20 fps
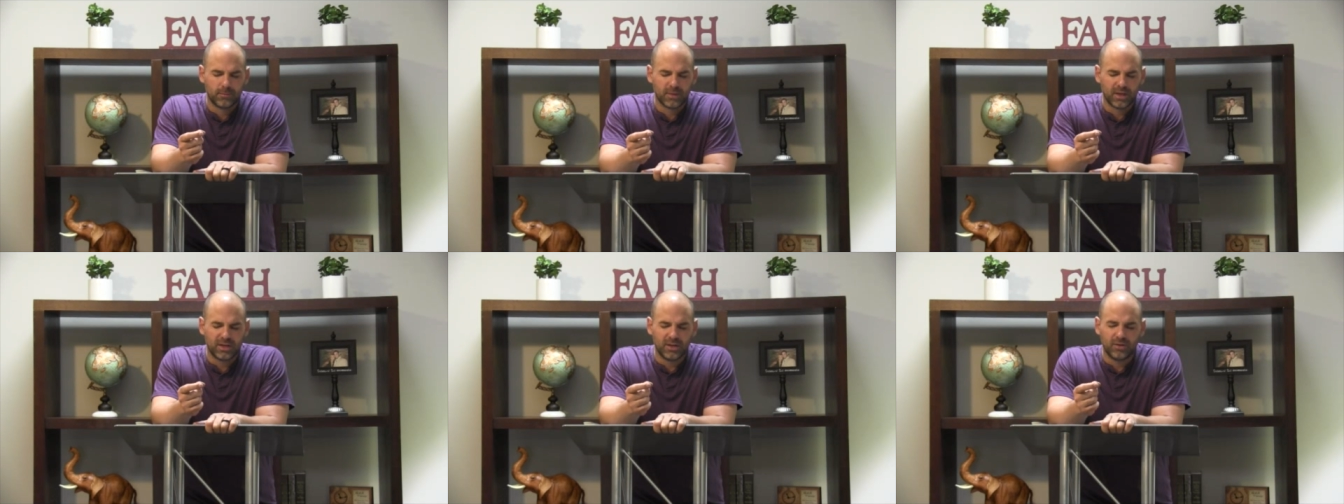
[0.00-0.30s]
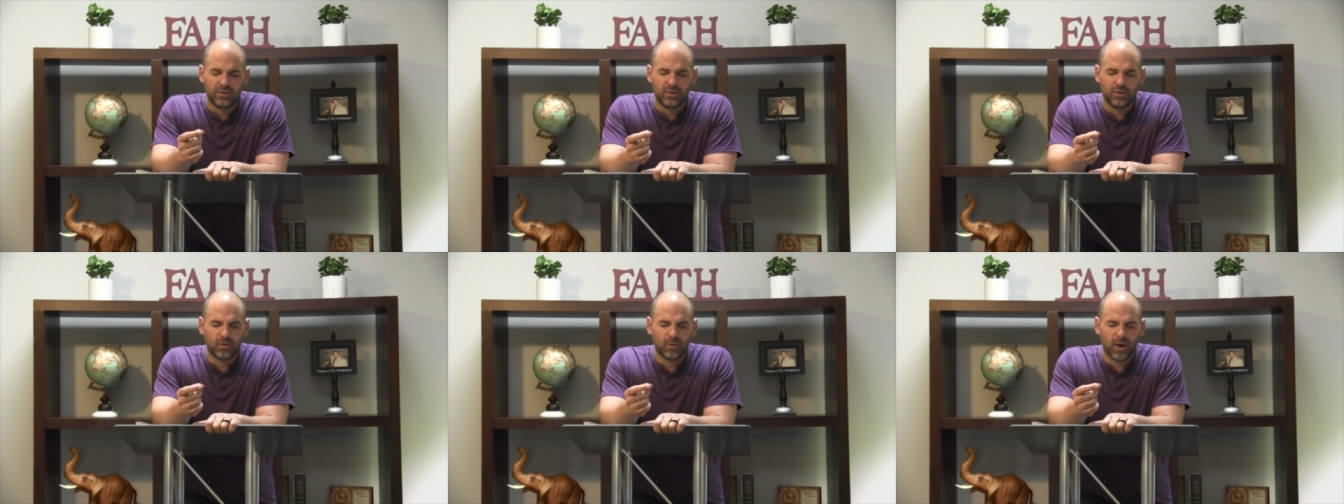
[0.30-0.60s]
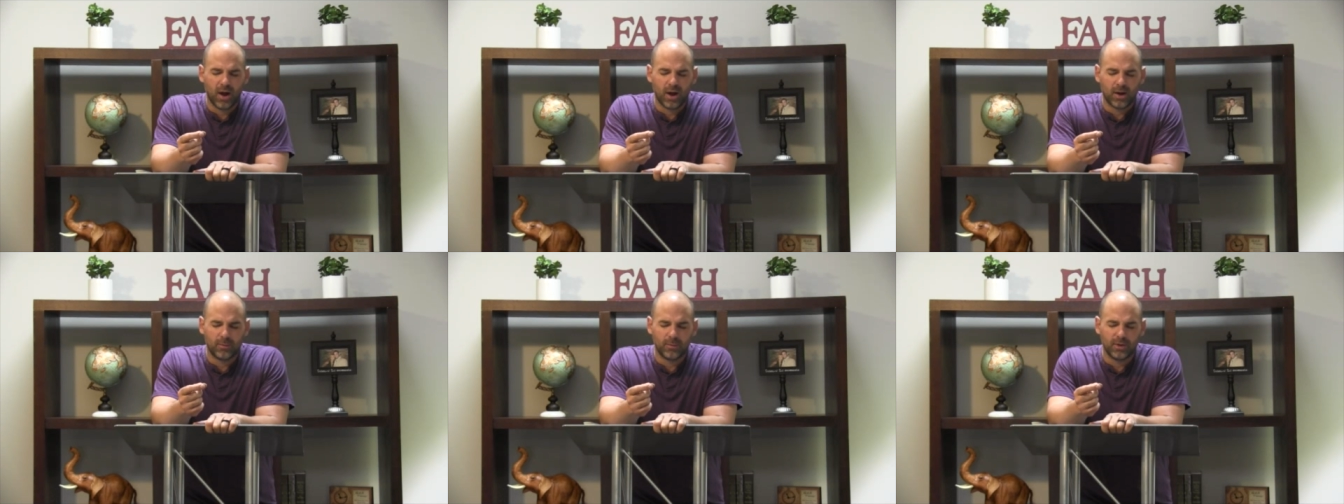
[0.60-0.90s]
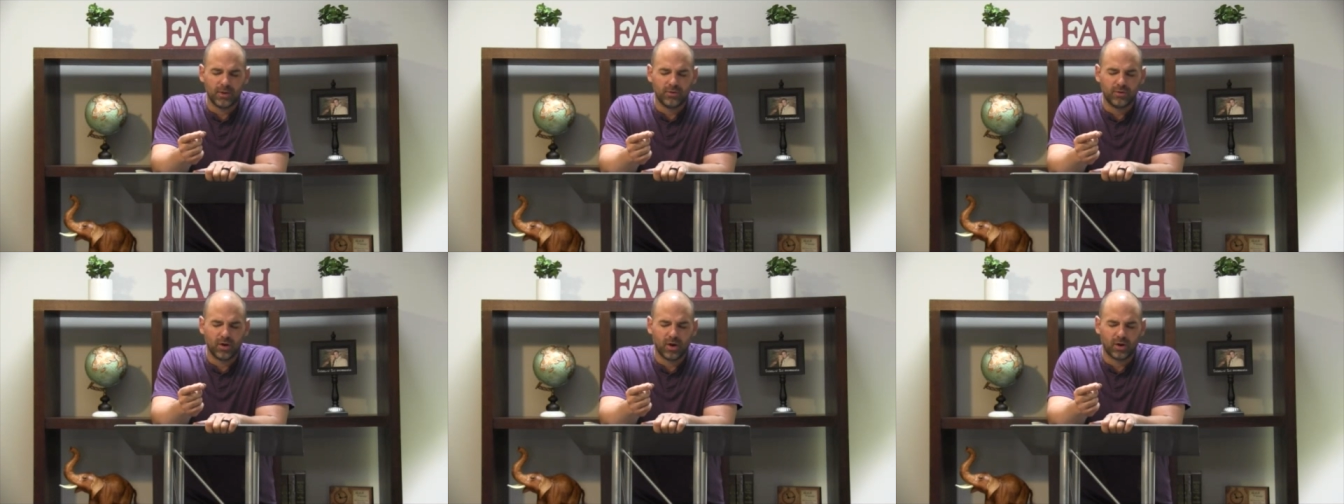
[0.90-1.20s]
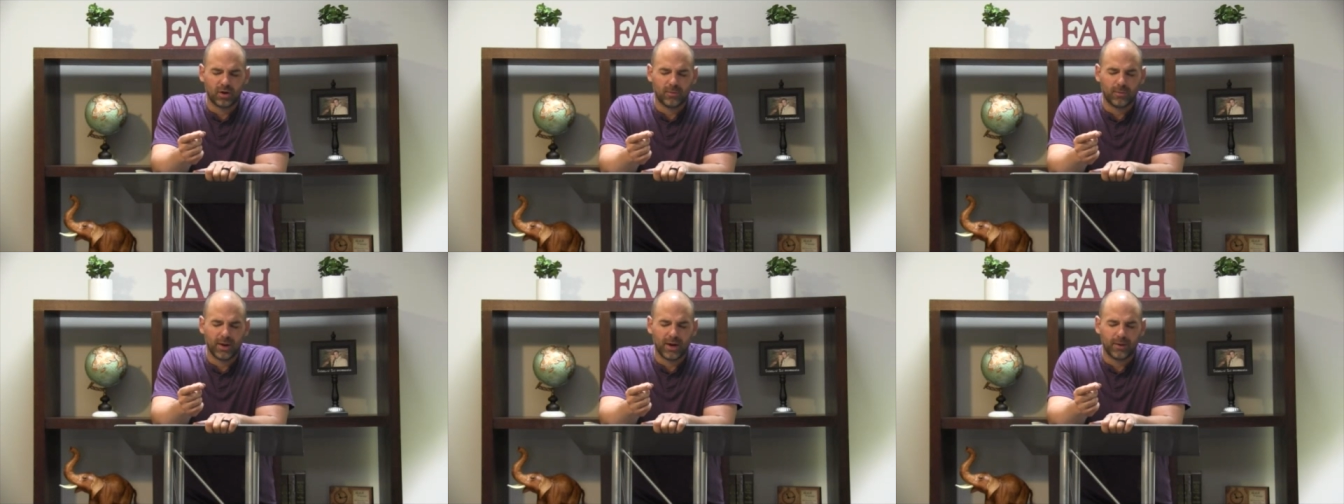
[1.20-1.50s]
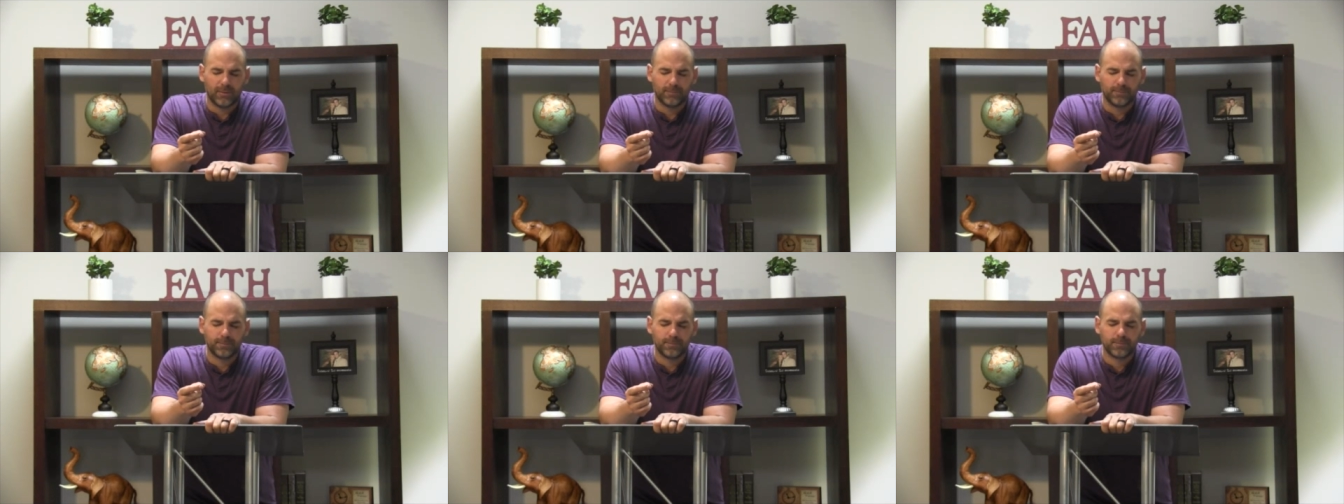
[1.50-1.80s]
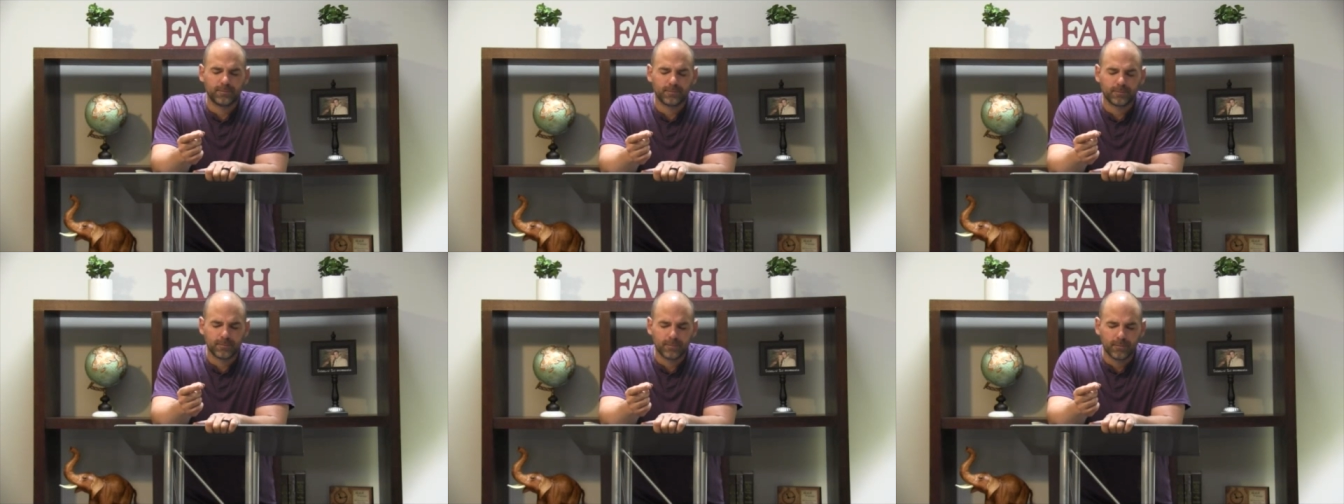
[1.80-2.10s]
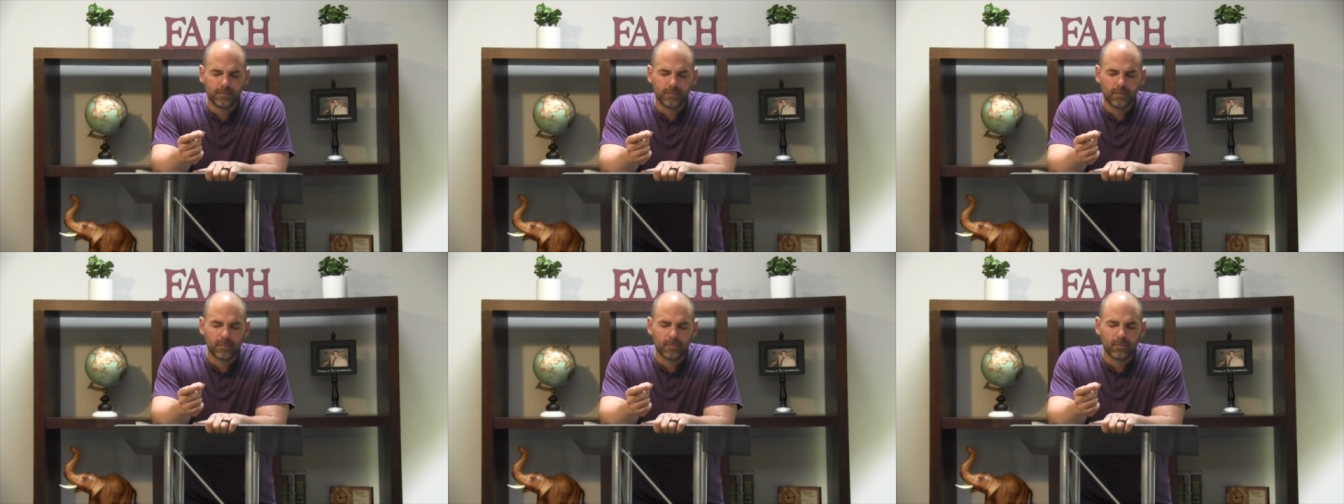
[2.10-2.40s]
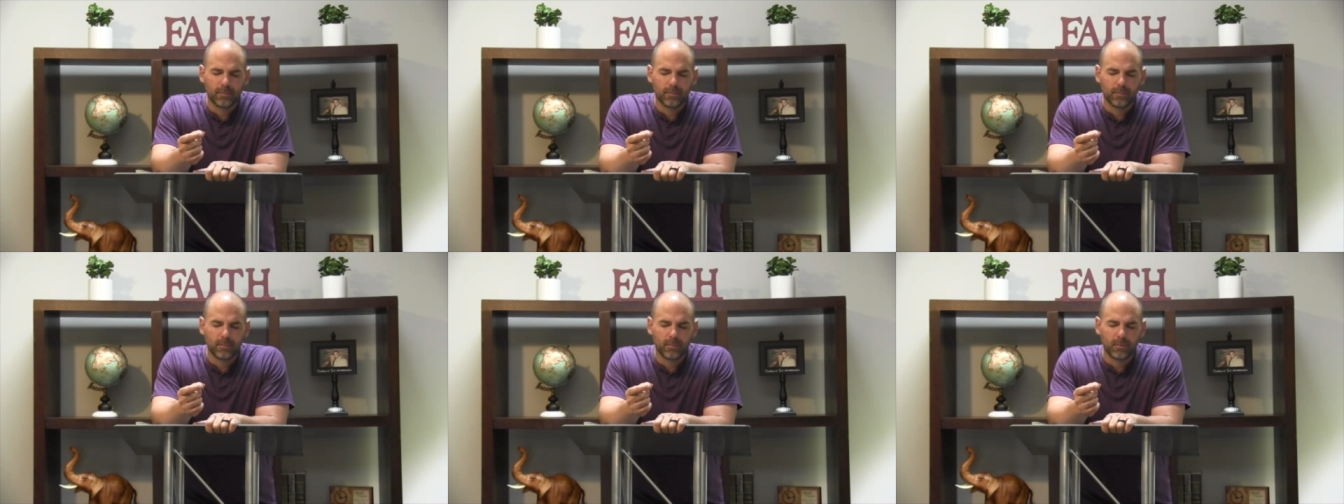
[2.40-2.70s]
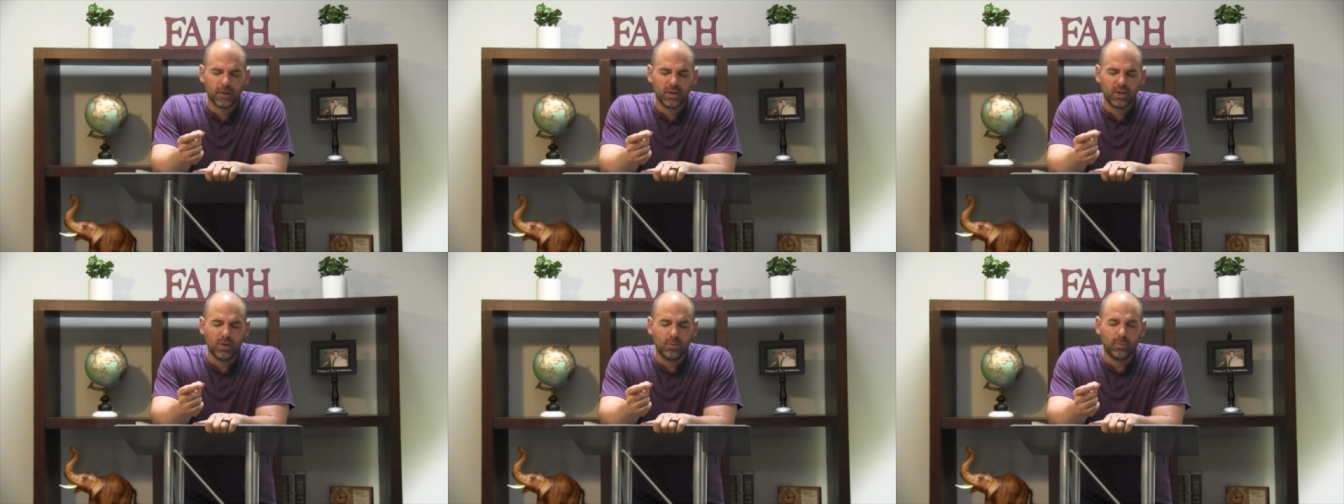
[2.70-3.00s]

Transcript: in Deuteronomy, you talk about you